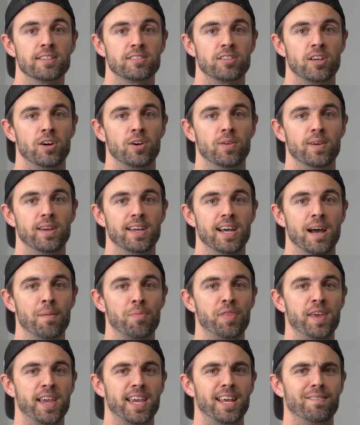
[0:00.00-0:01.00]
So I'm
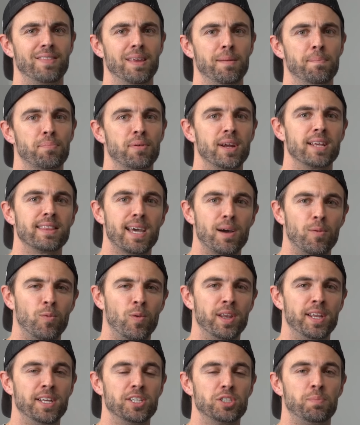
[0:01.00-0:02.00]
thinking if they bring that
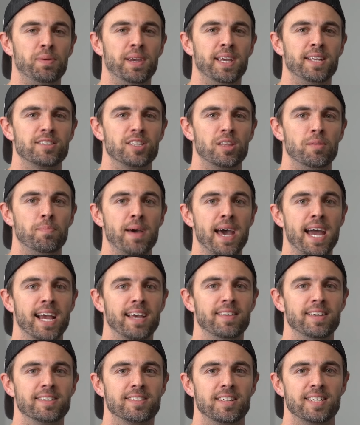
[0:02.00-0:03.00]
1-inch pin to the back
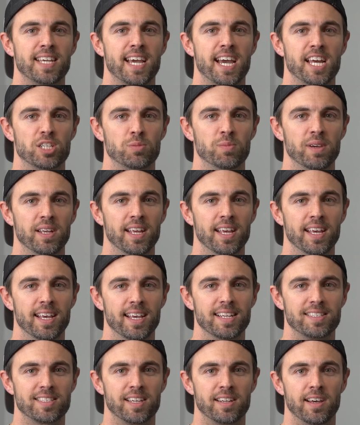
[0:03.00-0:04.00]
of this attachment,
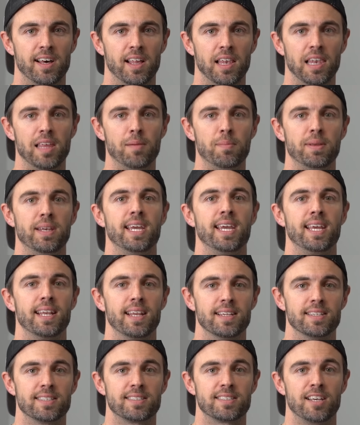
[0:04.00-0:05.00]
it's gonna
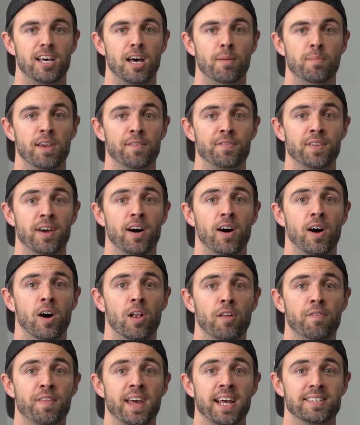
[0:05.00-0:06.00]
eliminate some, if not
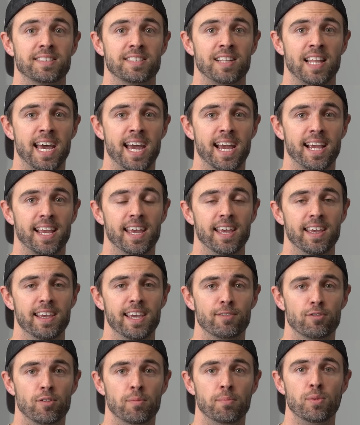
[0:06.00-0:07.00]
all of that slack
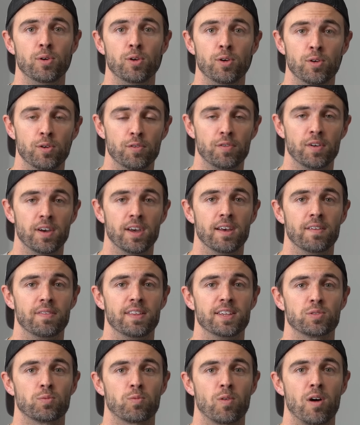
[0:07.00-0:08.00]
and remove
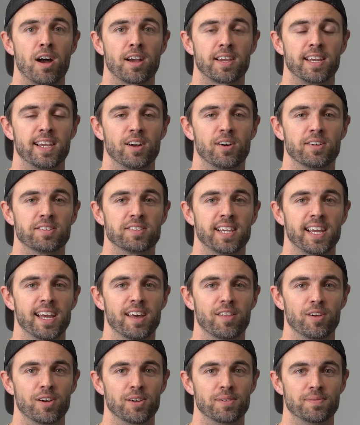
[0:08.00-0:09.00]
this rocking
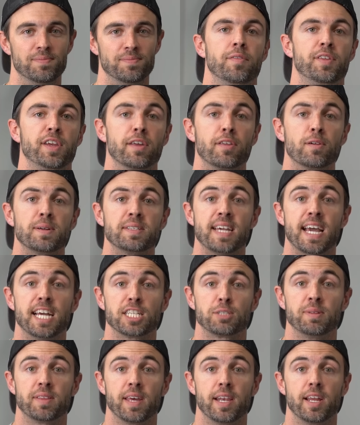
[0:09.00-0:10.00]
altogether. The other
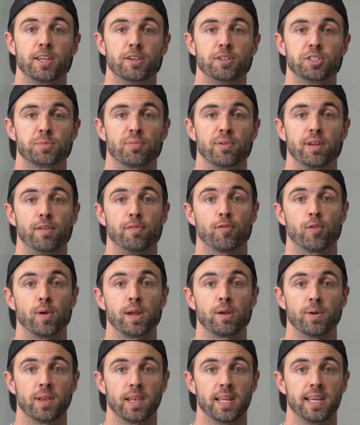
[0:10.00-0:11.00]
attachment that I use pretty
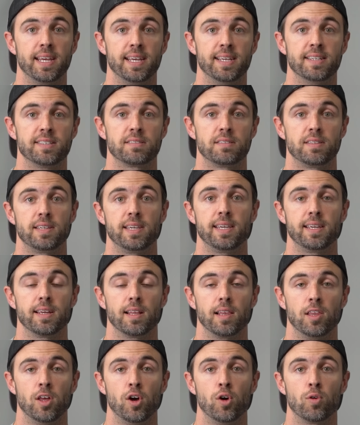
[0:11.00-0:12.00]
frequently is the
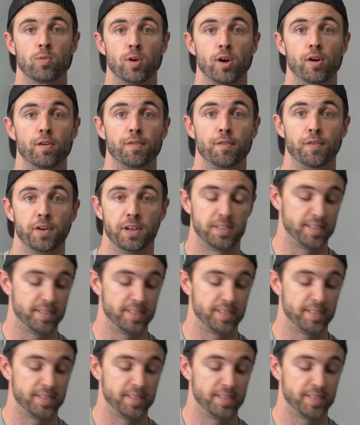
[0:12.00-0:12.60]
low row foot